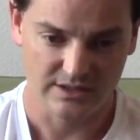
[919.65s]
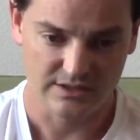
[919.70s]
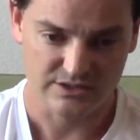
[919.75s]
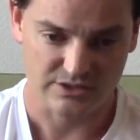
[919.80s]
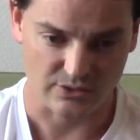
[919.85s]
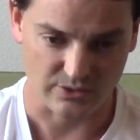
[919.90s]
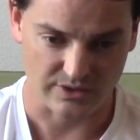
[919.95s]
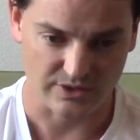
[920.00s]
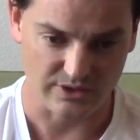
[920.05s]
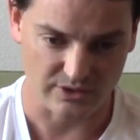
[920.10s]

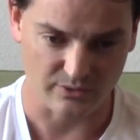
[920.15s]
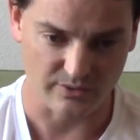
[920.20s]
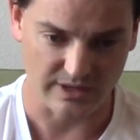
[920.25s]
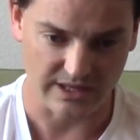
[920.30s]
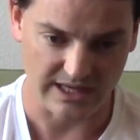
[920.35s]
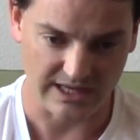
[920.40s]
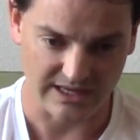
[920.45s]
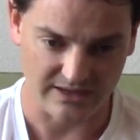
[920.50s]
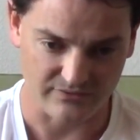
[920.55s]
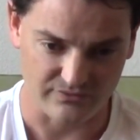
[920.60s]
So here we
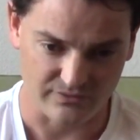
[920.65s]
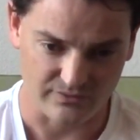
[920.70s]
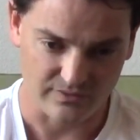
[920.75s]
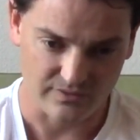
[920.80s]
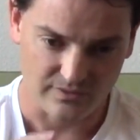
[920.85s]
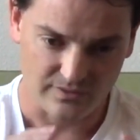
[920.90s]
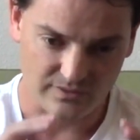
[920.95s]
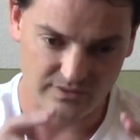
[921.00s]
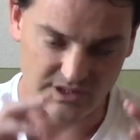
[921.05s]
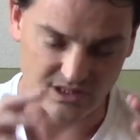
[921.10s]
have
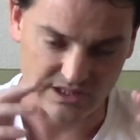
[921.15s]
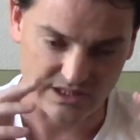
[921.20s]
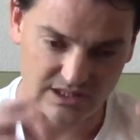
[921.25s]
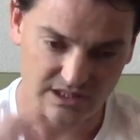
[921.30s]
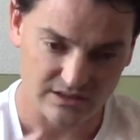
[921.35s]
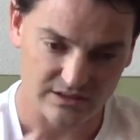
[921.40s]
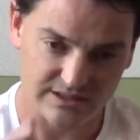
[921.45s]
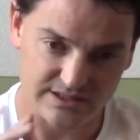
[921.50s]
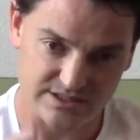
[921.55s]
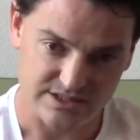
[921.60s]
the
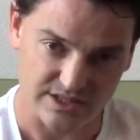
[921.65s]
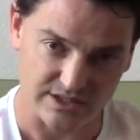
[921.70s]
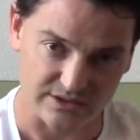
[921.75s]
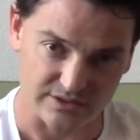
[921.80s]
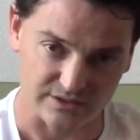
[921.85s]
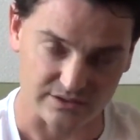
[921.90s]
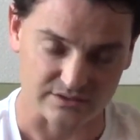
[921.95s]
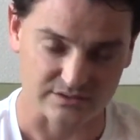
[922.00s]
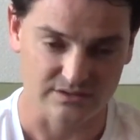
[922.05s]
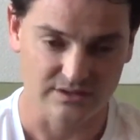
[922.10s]
Achilles
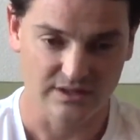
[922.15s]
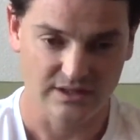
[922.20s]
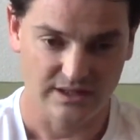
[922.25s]
heel